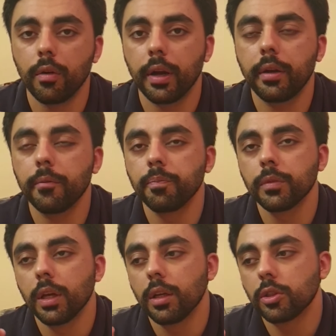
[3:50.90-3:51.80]
right?
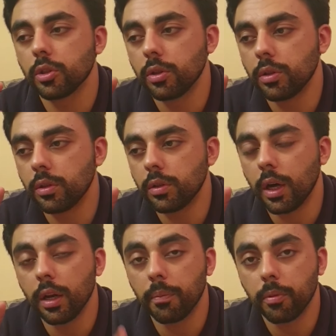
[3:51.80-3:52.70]
So
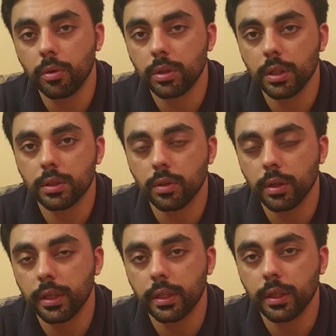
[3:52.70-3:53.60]
I'll upload this
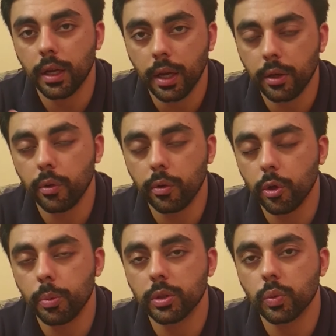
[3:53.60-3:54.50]
on LinkedIn and
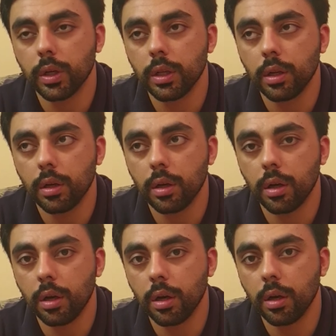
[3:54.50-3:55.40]
YouTube as
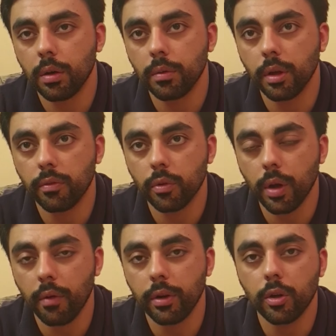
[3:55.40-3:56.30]
well. If you
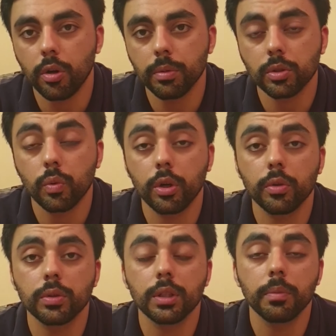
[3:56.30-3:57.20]
have any comments or want
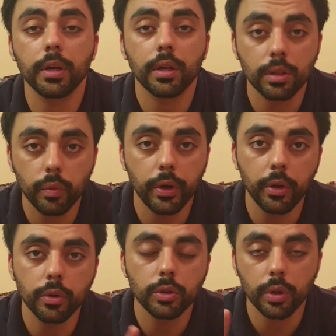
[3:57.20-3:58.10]
you to see my other
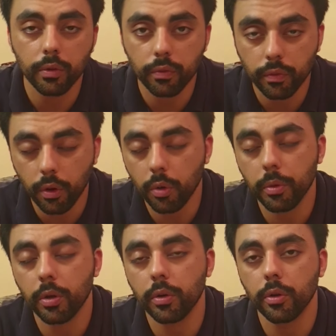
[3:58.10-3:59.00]
videos, you can follow
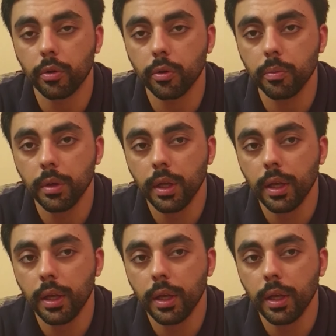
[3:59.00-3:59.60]
me on YouTube,